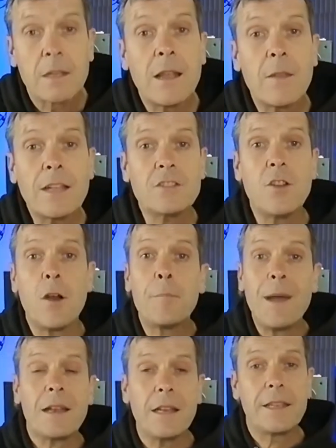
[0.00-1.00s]
Now that's not a
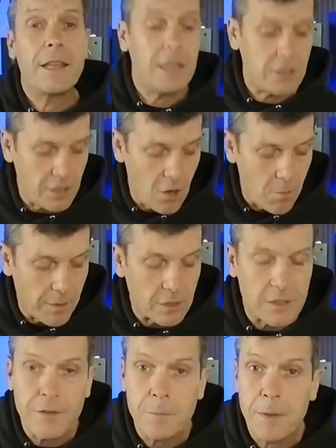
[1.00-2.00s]
bad lick in its own
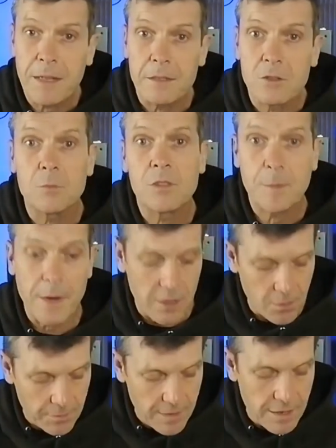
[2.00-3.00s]
because if you build some
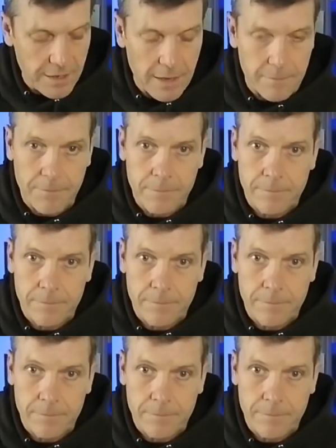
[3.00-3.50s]
speed up with that you get